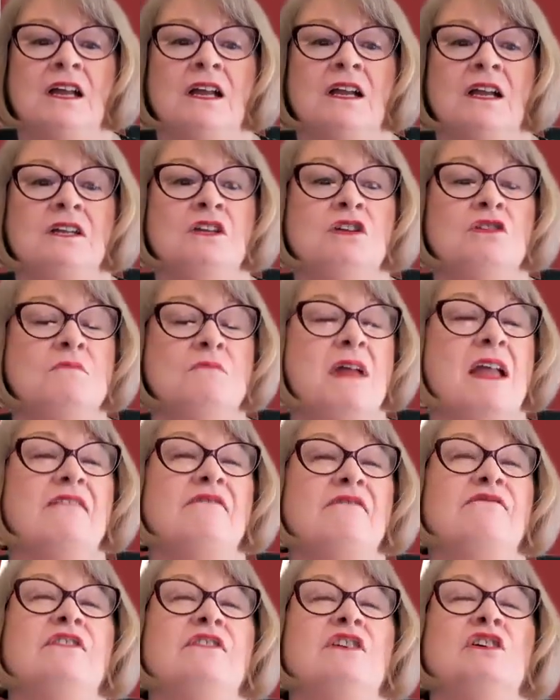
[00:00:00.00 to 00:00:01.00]
You may
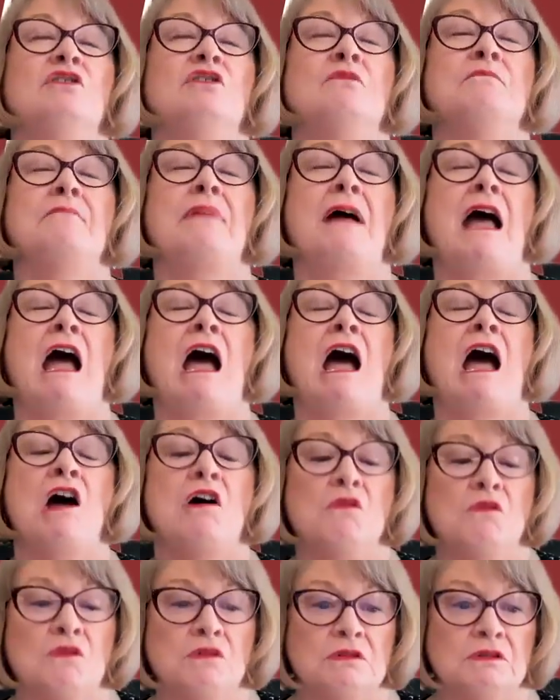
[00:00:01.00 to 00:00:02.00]
feel
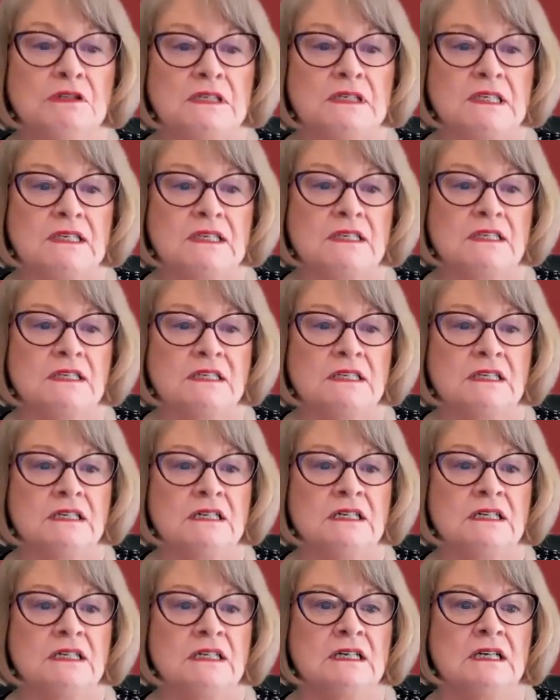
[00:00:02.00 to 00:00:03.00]
powerless.
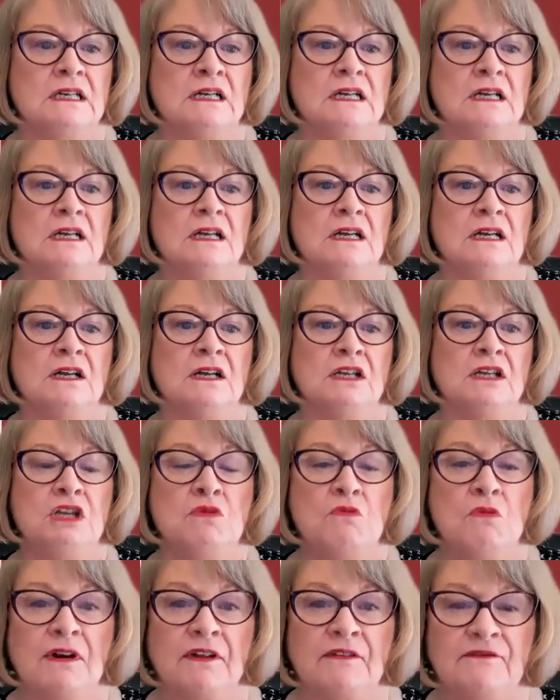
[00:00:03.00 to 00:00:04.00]
You
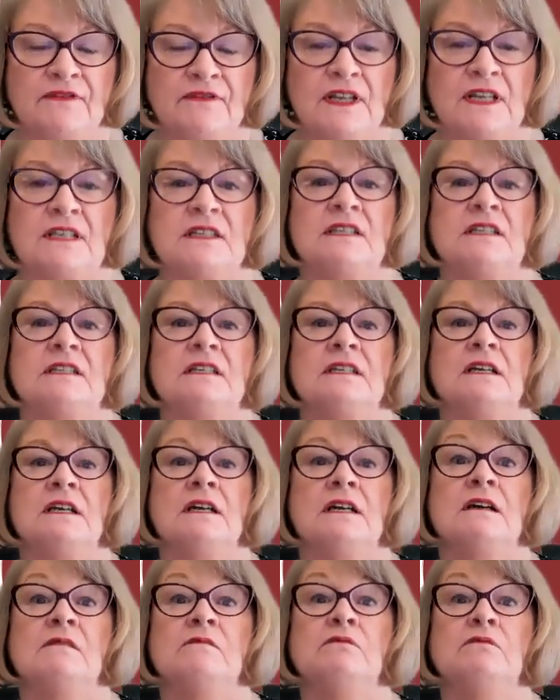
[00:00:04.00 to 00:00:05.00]
want to fix it,
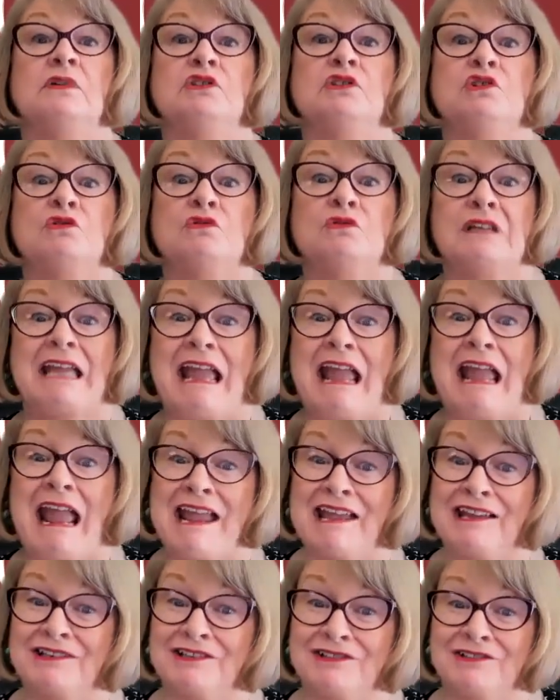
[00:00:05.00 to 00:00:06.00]
but you
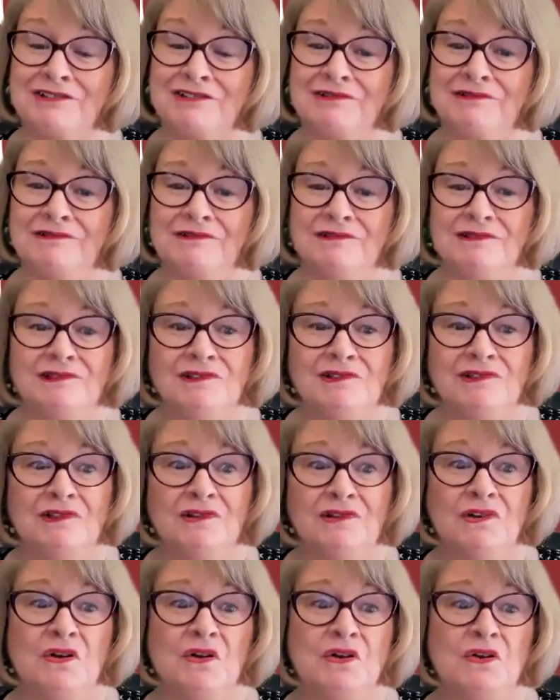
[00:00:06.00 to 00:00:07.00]
can't.
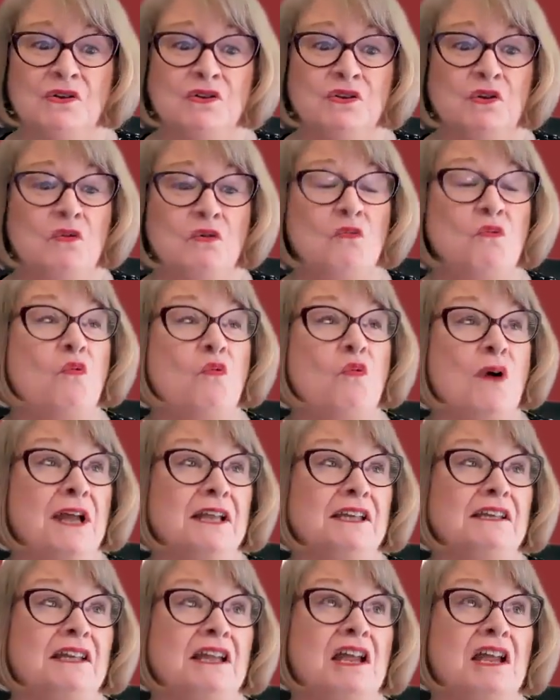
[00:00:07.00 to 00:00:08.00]
So what
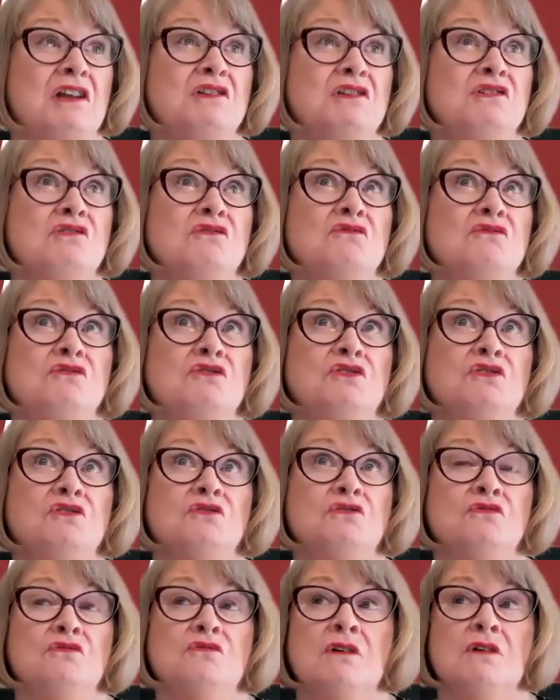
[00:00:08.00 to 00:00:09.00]
can you
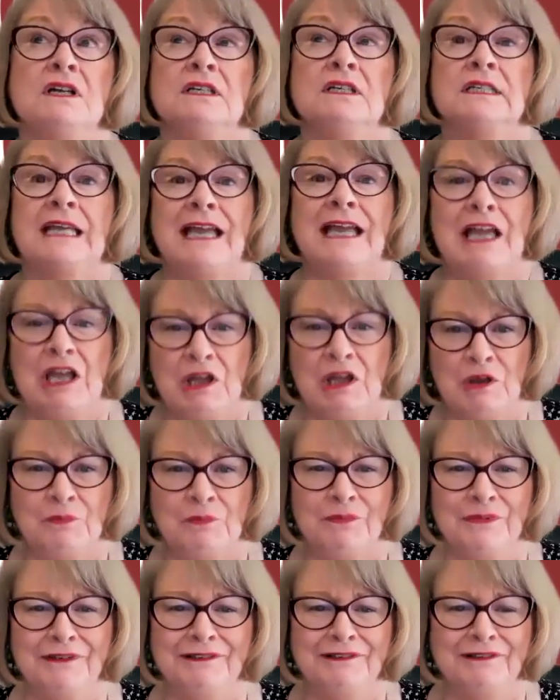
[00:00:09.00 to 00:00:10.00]
do to help
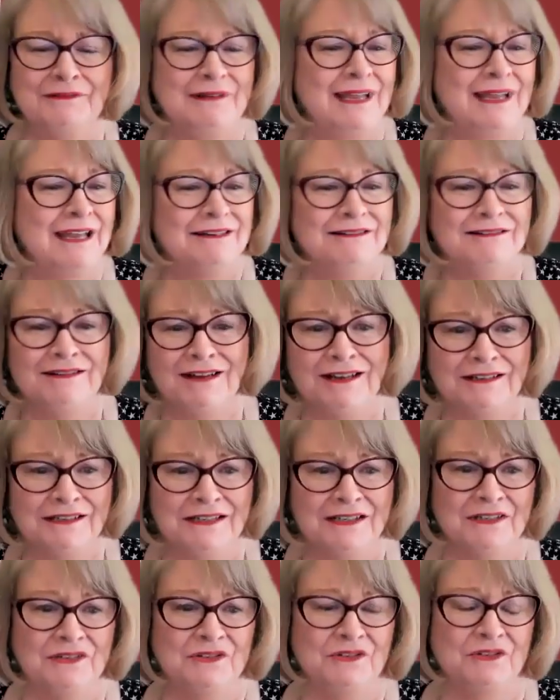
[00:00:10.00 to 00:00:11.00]
and not
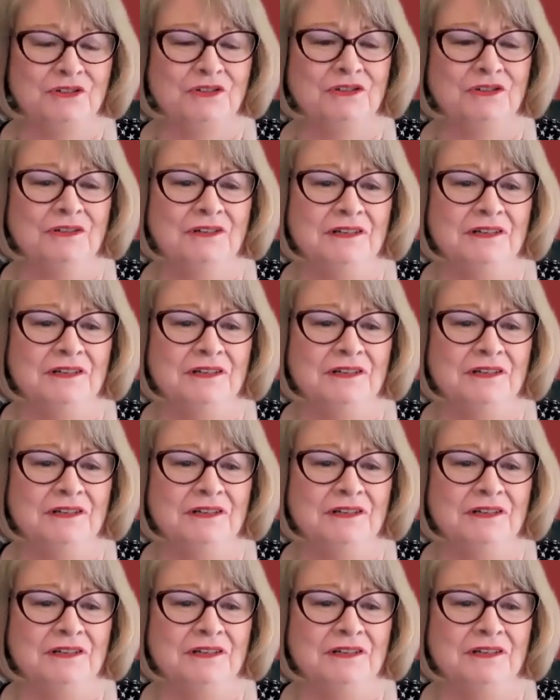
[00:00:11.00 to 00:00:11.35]
hinder?